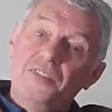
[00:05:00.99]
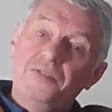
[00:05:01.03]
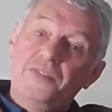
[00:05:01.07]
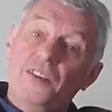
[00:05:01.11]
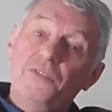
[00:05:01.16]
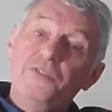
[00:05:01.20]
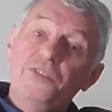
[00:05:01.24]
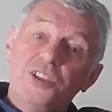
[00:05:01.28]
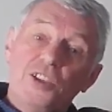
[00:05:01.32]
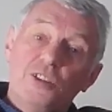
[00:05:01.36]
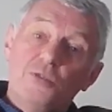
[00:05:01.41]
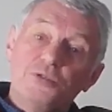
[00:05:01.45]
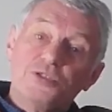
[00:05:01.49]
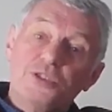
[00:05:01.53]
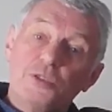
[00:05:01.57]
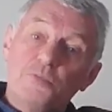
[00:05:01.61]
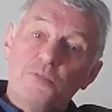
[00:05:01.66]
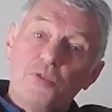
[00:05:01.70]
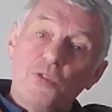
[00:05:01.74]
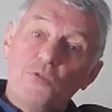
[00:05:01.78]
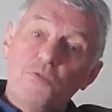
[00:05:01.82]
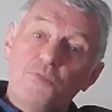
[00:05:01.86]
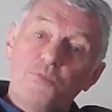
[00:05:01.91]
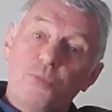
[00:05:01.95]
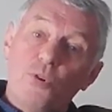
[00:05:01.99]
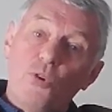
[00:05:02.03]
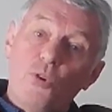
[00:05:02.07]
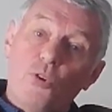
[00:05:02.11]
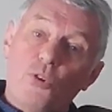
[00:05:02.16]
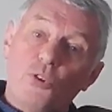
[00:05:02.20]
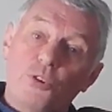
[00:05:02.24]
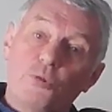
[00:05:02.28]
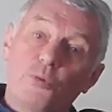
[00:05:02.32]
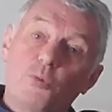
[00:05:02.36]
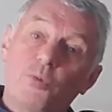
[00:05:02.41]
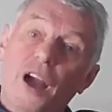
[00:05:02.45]
If everything was above
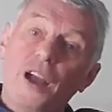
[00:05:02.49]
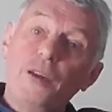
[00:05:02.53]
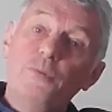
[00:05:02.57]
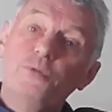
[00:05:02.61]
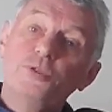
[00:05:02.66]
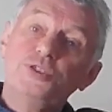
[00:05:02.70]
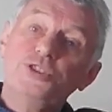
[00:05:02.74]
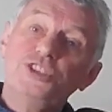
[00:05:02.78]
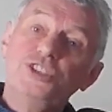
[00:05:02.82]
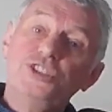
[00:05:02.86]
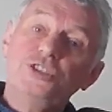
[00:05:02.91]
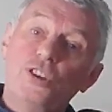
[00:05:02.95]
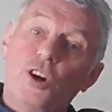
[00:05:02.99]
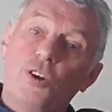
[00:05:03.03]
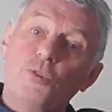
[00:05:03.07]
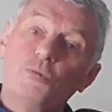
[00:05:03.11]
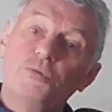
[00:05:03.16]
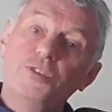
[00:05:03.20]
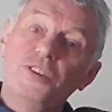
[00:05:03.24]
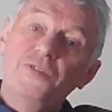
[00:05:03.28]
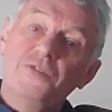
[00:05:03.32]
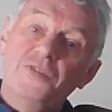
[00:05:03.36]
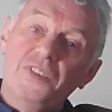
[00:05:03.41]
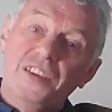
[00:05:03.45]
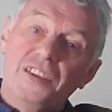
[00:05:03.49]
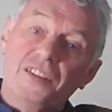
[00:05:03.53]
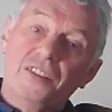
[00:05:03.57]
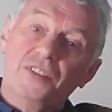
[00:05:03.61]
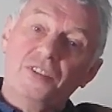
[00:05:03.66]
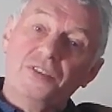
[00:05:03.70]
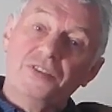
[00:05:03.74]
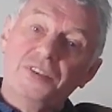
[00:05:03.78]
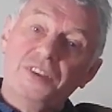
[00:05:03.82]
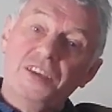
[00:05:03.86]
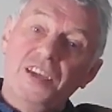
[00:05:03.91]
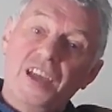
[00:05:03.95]
board, why would she not reveal